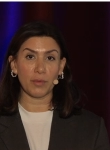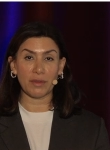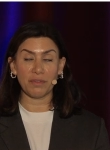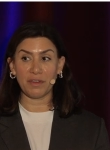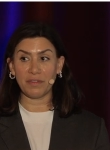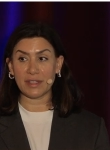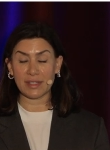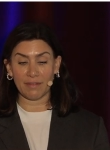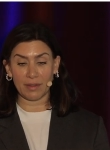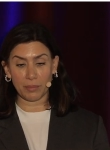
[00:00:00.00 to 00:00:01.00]
with
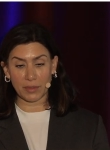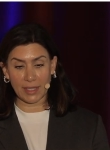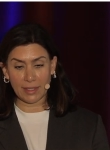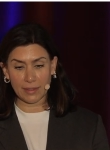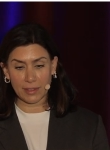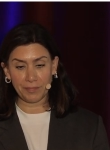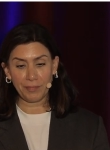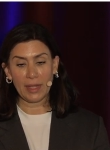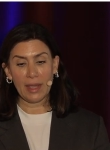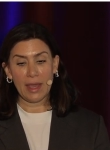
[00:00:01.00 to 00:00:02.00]
57%,
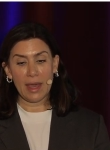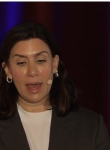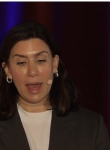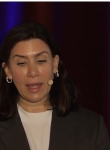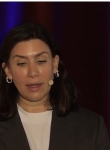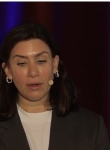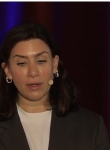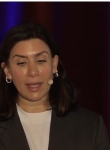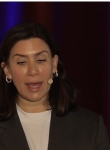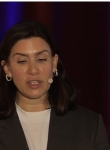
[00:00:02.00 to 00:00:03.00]
and
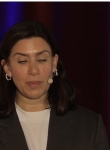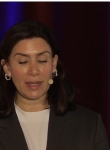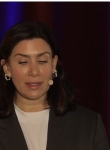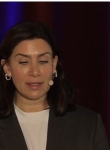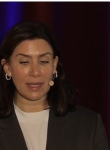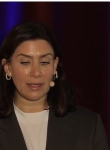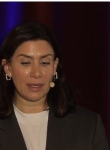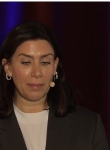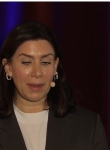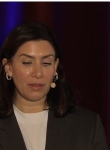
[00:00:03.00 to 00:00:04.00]
our cash balance ended
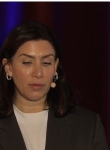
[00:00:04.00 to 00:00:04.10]
up at